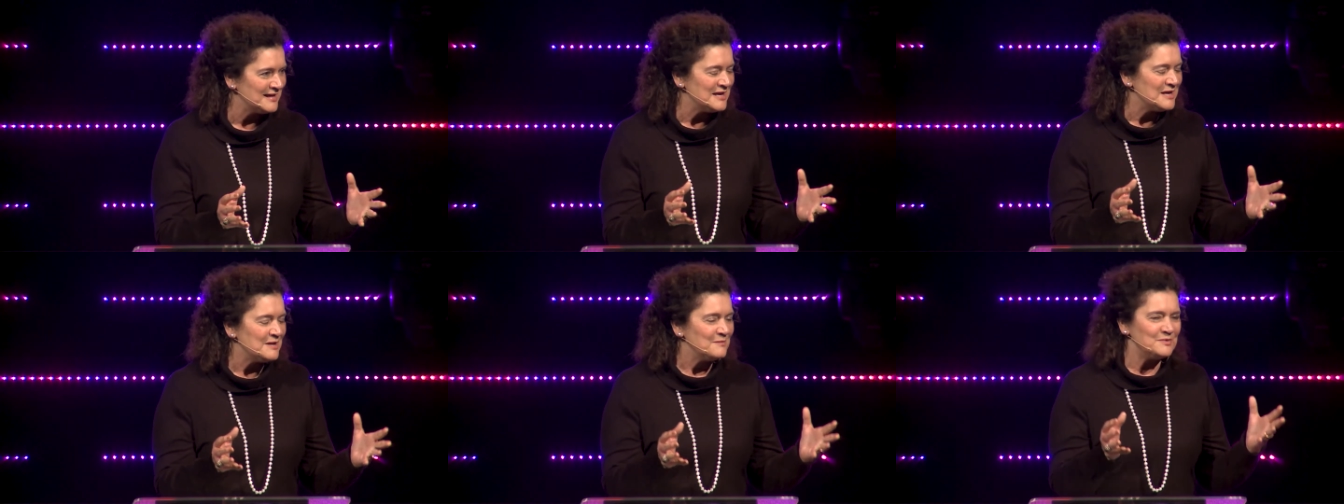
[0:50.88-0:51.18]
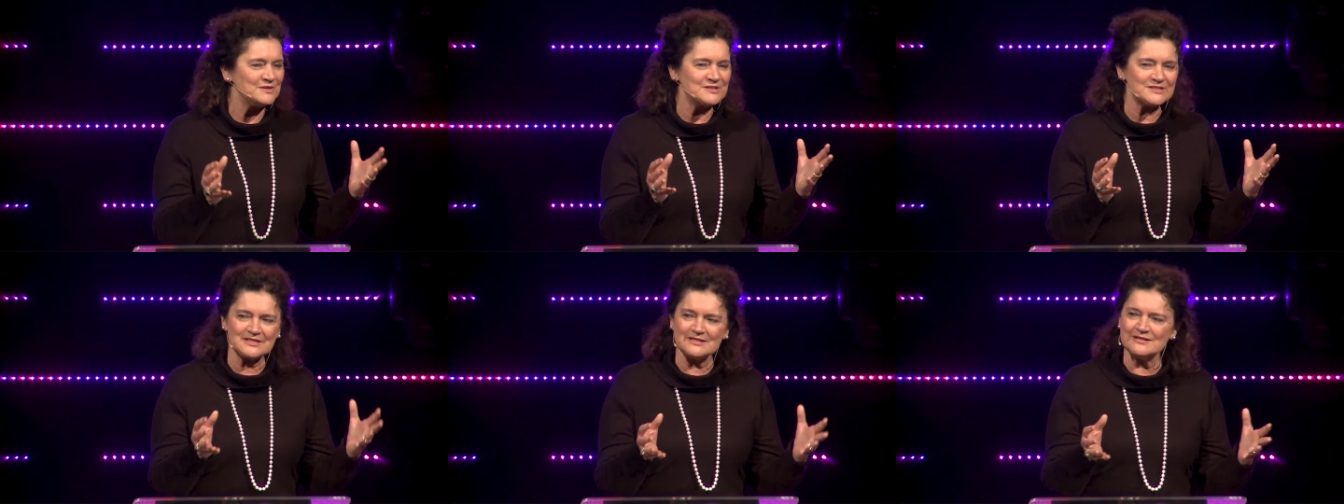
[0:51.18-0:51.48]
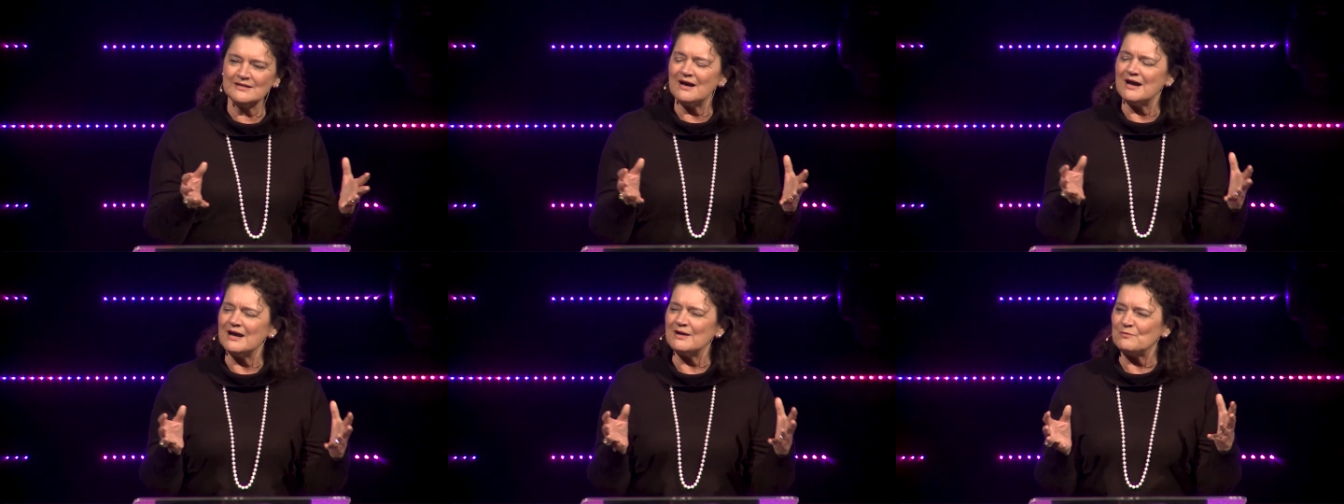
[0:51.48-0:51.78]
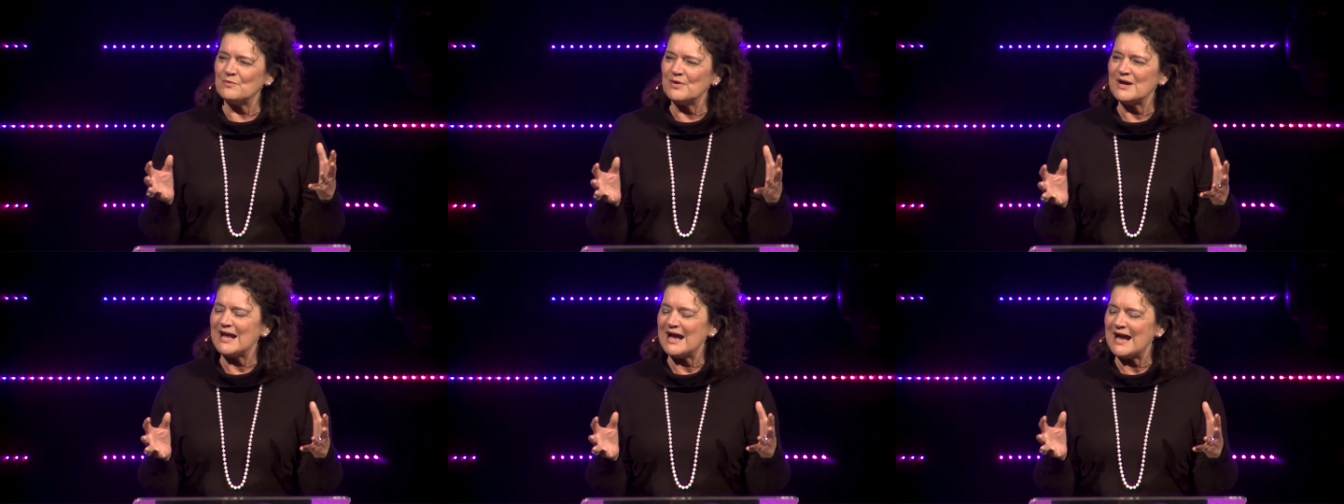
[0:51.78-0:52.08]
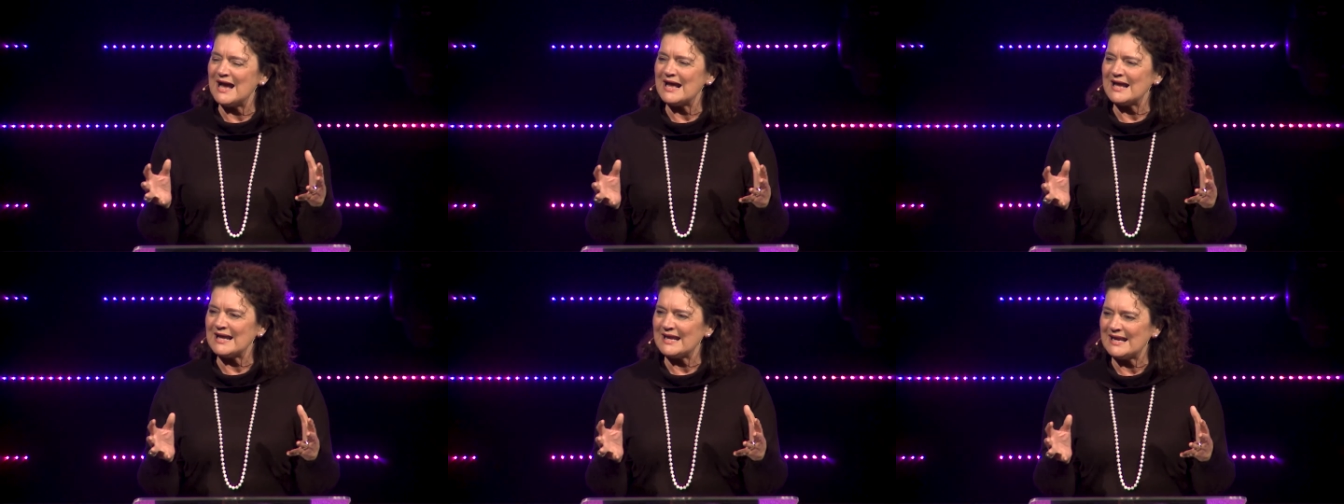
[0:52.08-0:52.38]
But tonight we
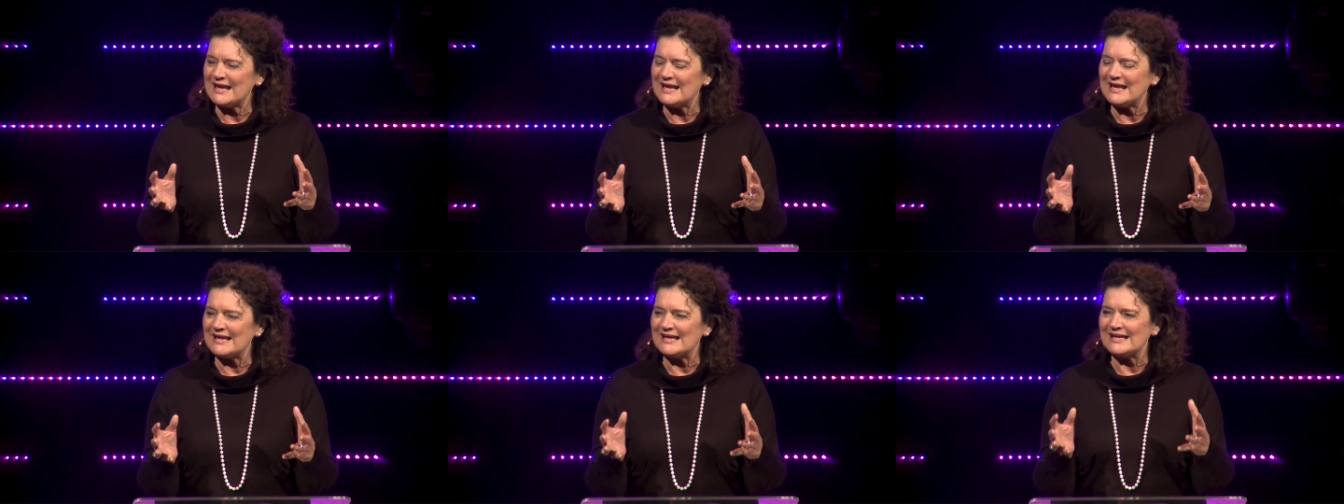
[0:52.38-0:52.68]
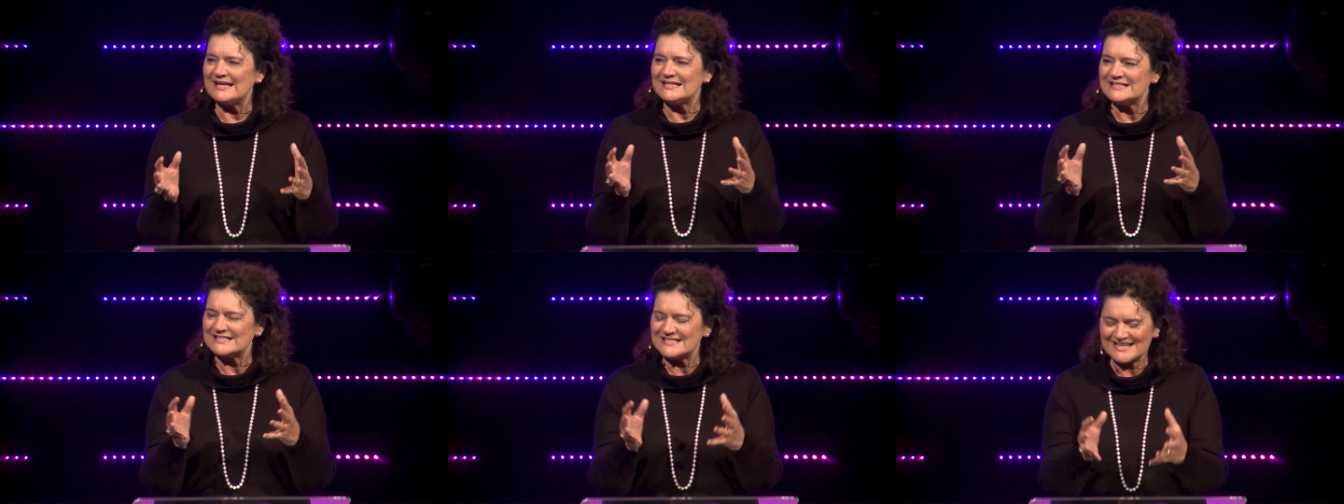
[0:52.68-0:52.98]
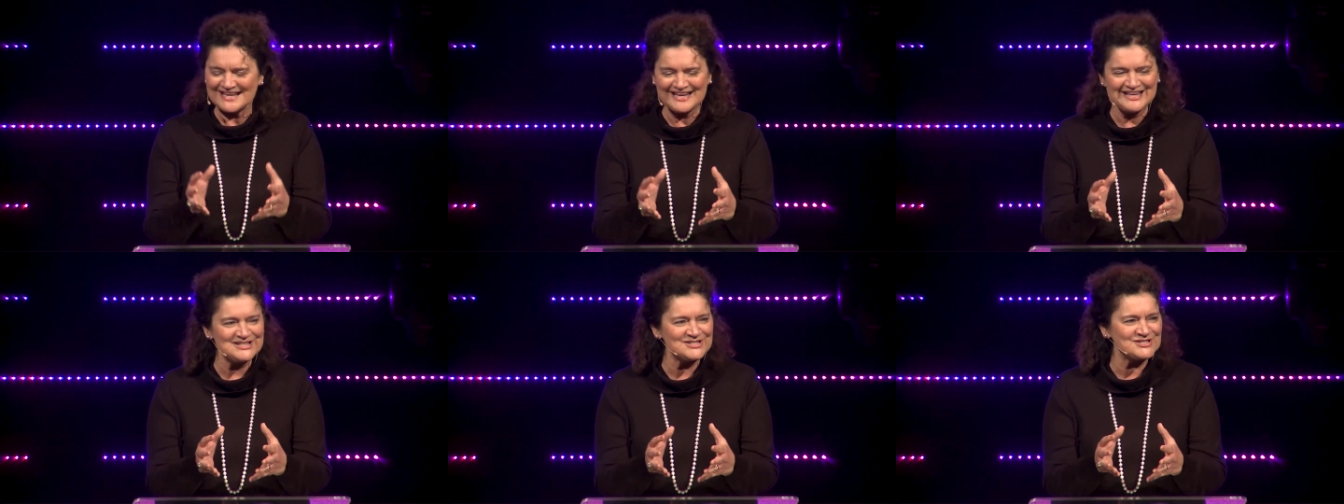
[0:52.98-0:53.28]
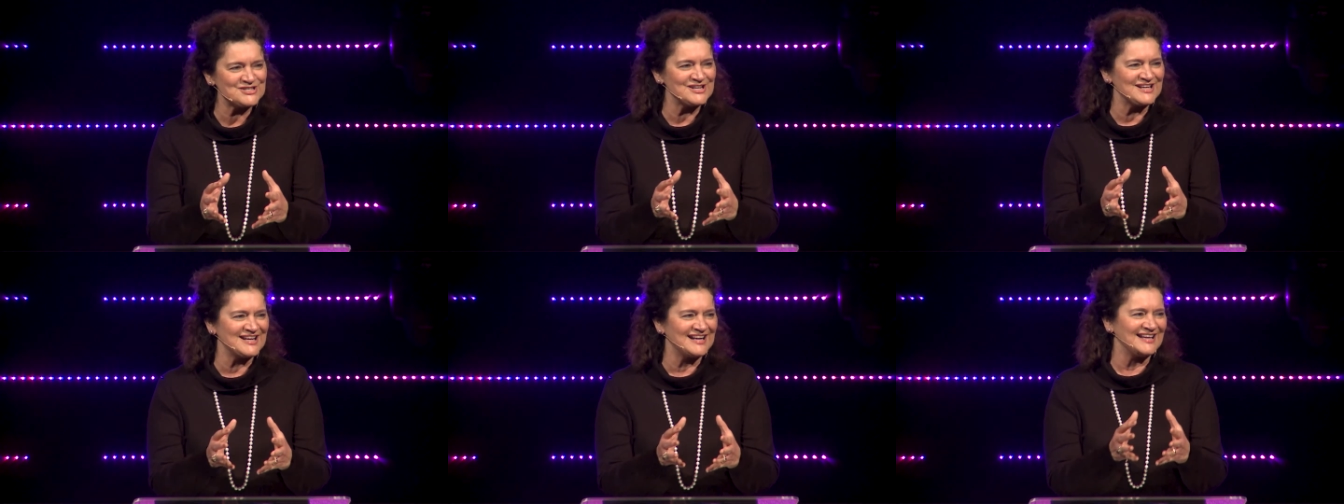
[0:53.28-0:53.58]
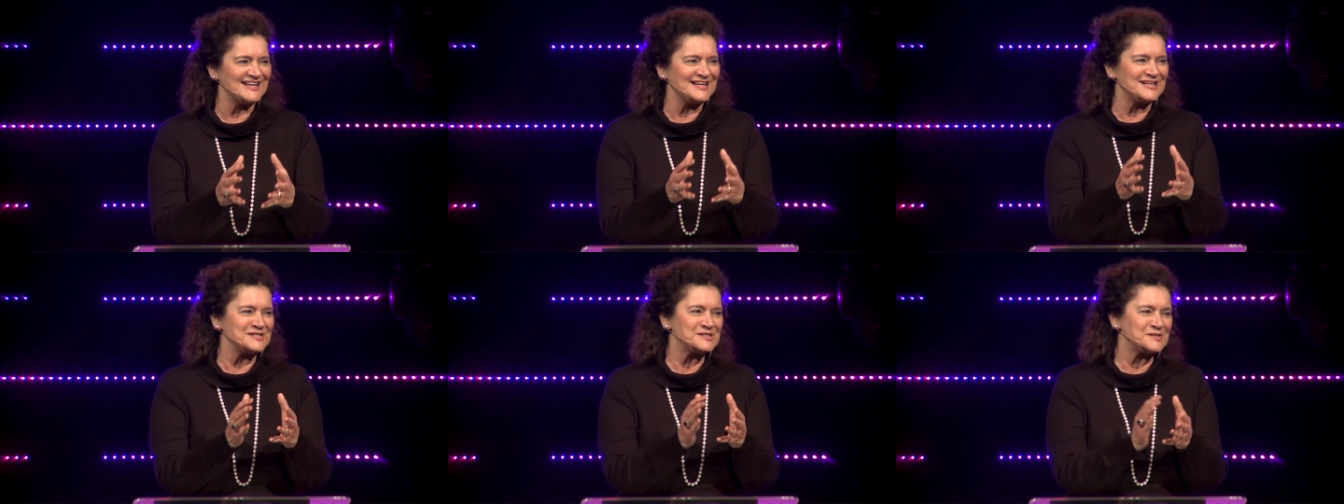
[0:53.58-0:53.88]
are here
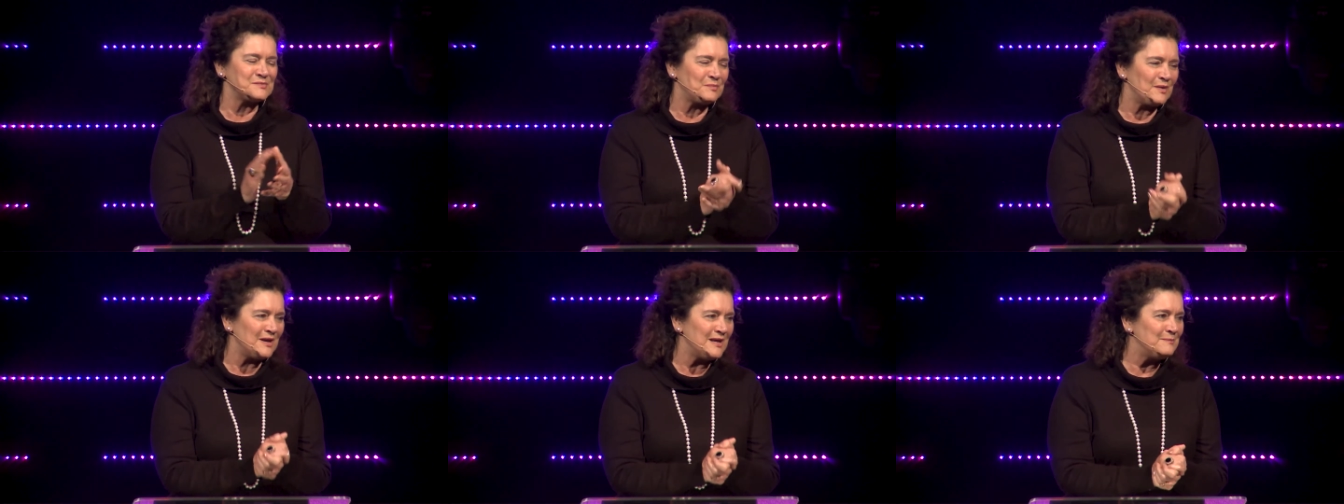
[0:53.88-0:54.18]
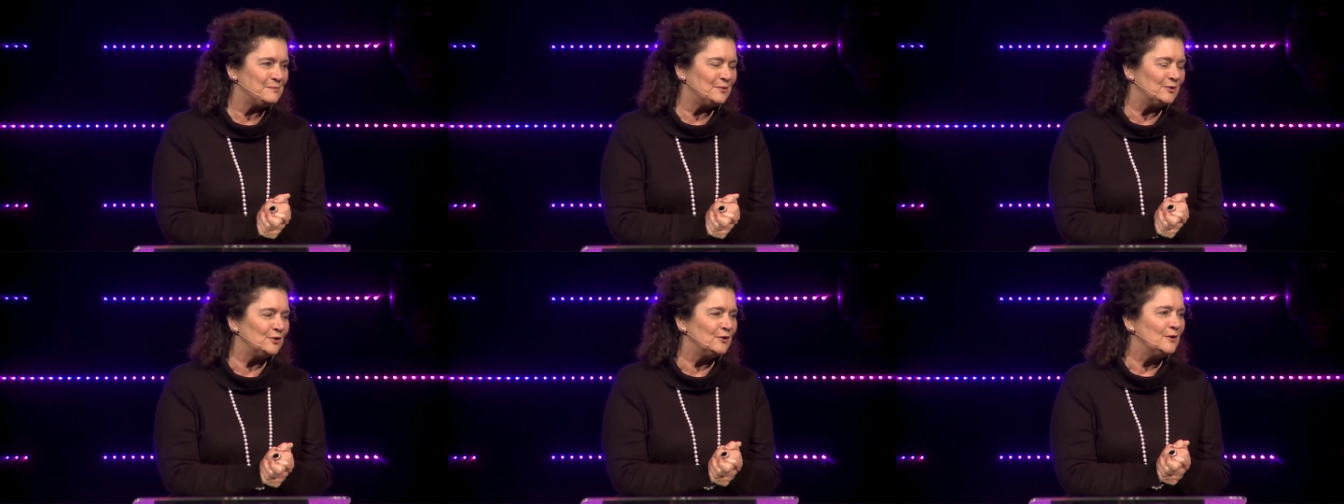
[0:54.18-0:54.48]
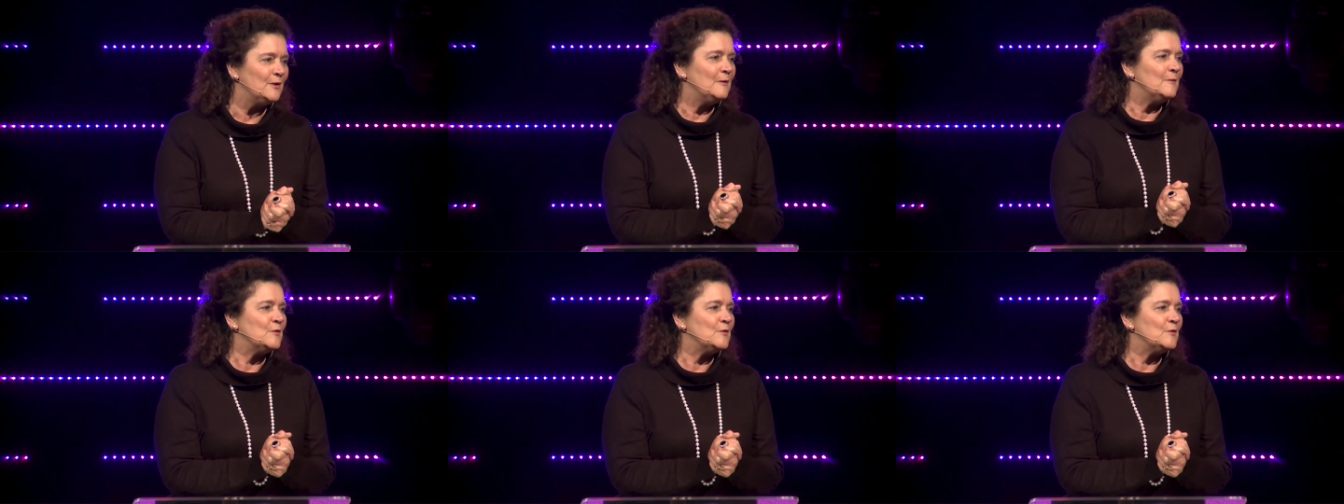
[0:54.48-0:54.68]
intentionally as people